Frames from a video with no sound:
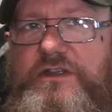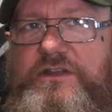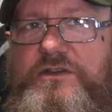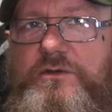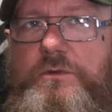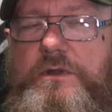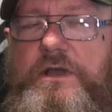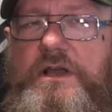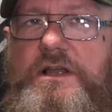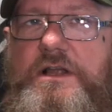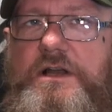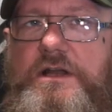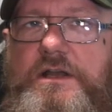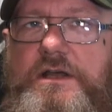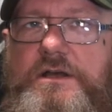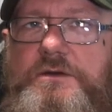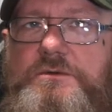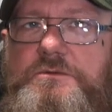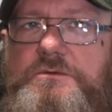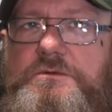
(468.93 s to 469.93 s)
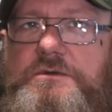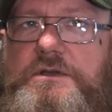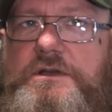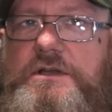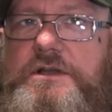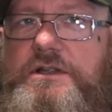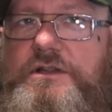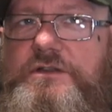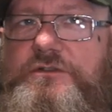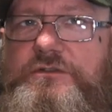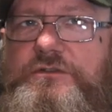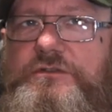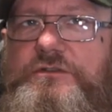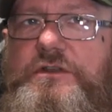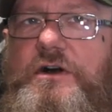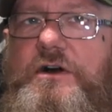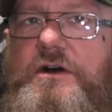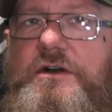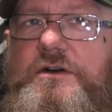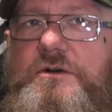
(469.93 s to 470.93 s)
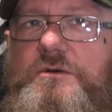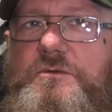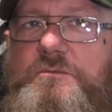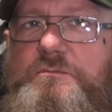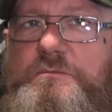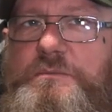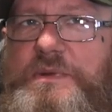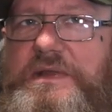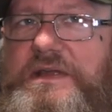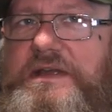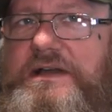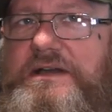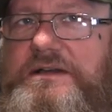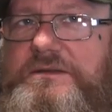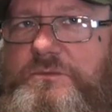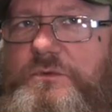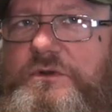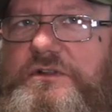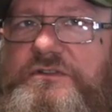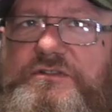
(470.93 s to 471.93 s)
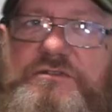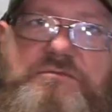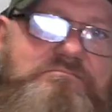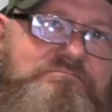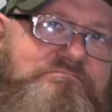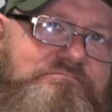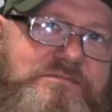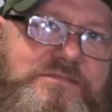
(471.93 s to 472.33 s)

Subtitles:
they call it a Cologne style beer, which